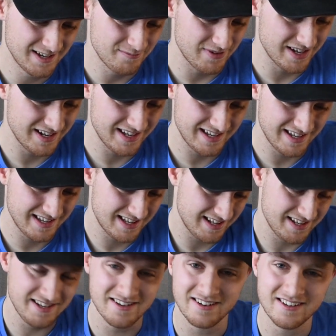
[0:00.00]
But,
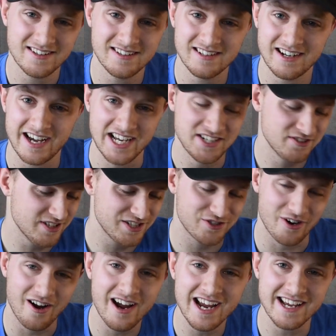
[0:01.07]
you know, I enjoyed
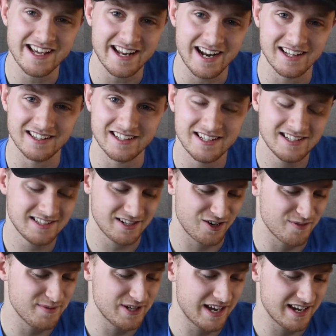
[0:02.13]
drawing it at least. I
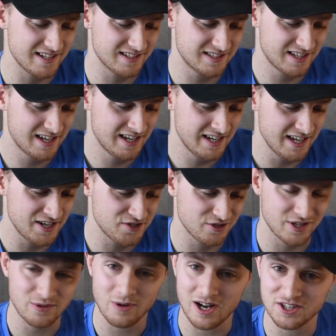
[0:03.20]
hope you guys
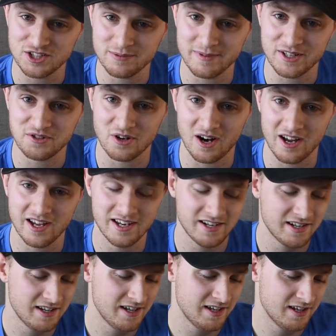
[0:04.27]
enjoyed watching me draw it.
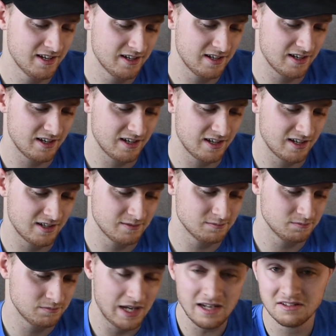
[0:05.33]

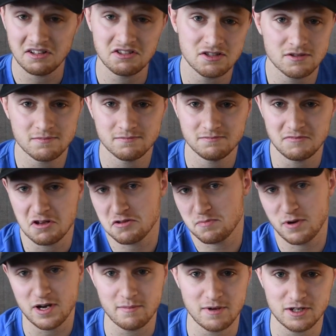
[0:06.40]
Yeah, that's
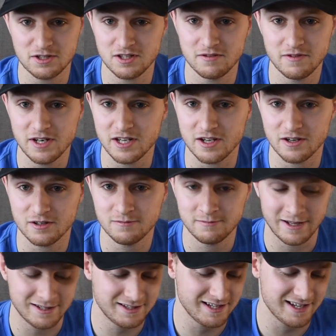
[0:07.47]
pretty much the video.
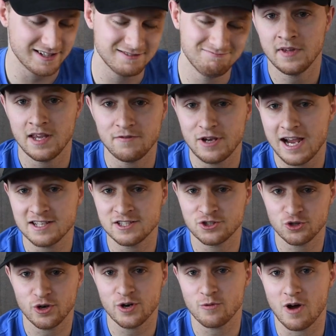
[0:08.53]
That's it. If you guys
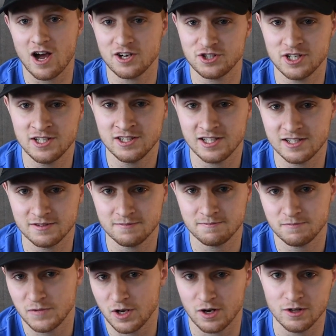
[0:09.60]
enjoyed watching, then,
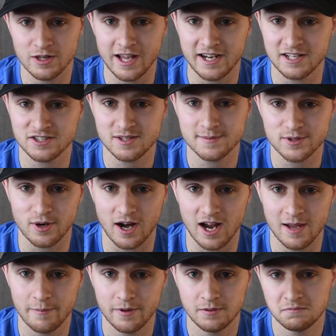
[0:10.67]
you know, like and
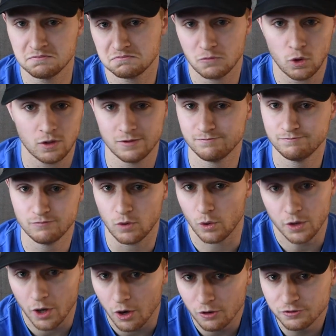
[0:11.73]
subscribe, or
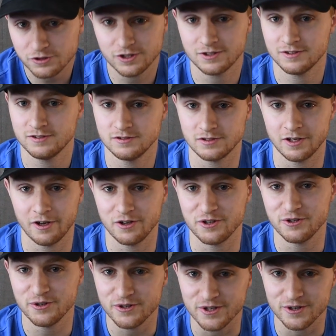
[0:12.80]
don't. You know, you
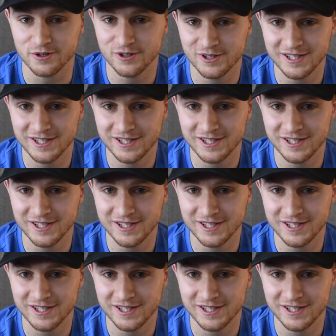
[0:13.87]
do you.